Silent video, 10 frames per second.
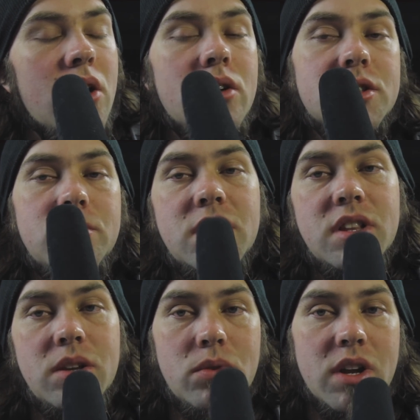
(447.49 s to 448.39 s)

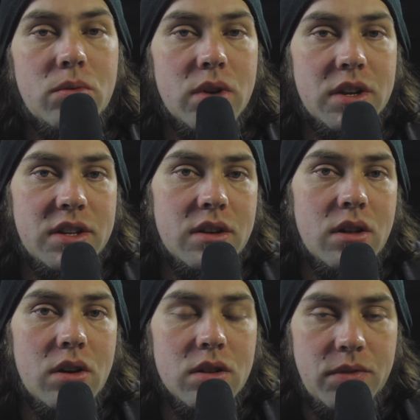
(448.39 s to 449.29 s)
Ultimately, what I want to tell
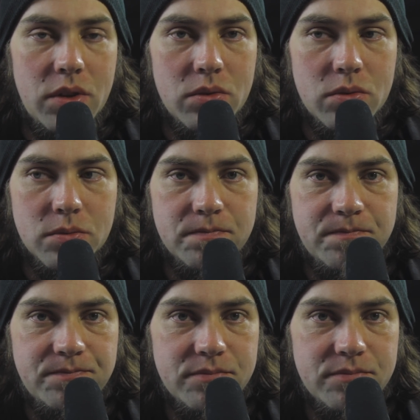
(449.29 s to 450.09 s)
all of you,